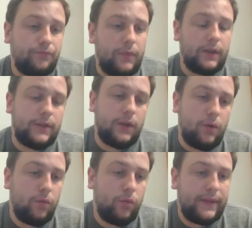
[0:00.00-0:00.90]
So
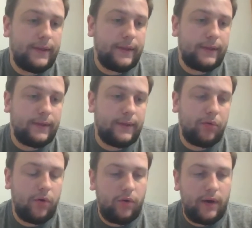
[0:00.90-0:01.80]
with the
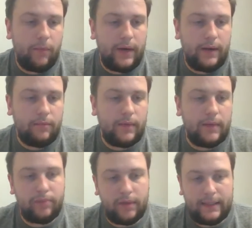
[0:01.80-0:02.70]
program we
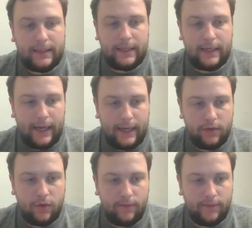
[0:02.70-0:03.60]
implemented in
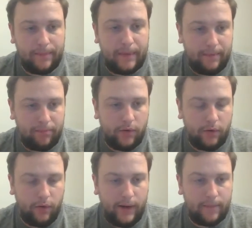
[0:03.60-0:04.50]
Andover, the PET
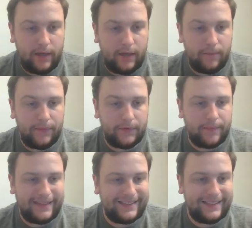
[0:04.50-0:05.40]
program, it was
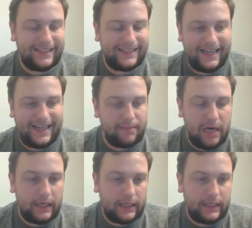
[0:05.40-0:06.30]
by the Santa
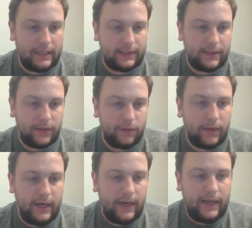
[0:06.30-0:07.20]
Monica Institute.
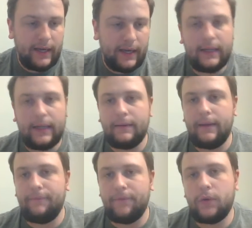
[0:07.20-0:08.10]

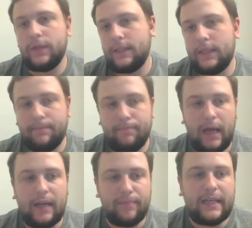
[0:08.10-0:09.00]
It focuses on
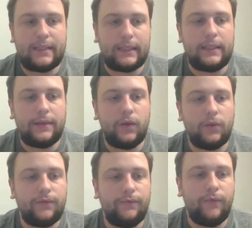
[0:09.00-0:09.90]
basically
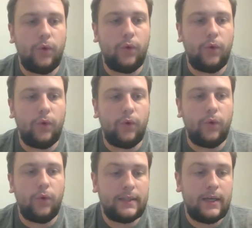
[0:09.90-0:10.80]
those four main
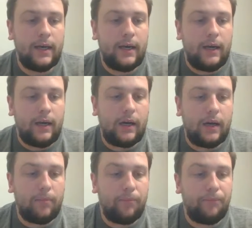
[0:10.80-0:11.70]
bullet points.
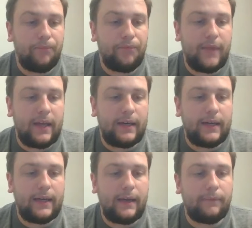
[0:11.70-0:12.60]
And
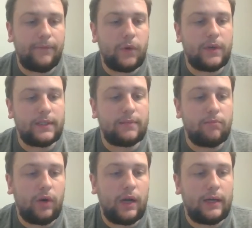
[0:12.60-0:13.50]
it focuses
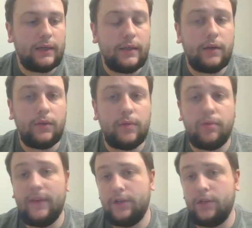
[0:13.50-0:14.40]
more on, the
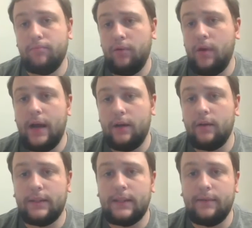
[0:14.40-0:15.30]
prevention prior
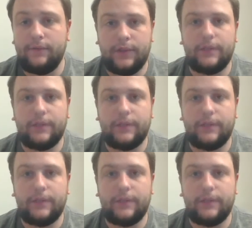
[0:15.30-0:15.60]
instead of just